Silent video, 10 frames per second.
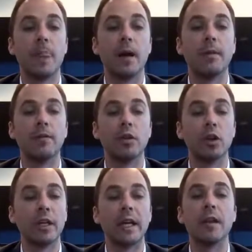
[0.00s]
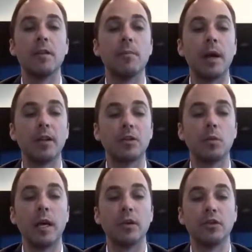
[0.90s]
If you're looking at the best
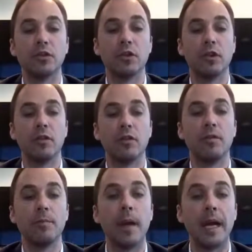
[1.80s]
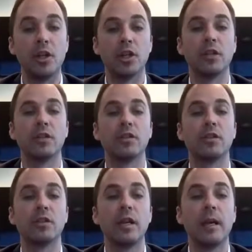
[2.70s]
way to serve
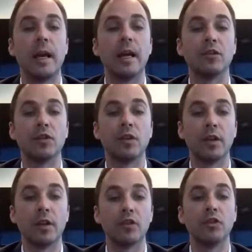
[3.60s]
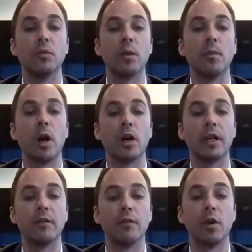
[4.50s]
patients and serve a consumer
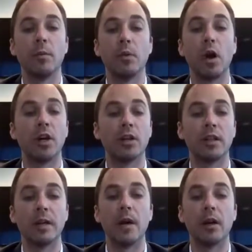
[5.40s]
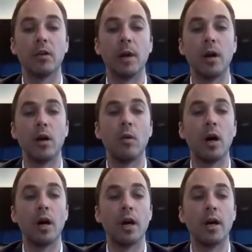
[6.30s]
market for a product like medical
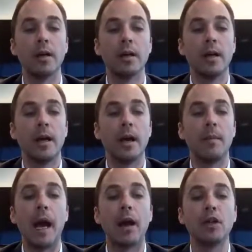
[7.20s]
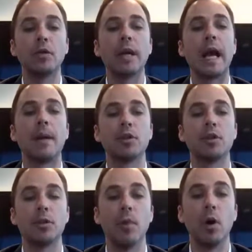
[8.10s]
marijuana, how do you capture
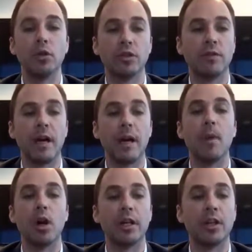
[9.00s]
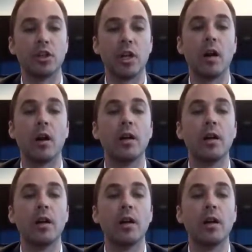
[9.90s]
the most of that market share?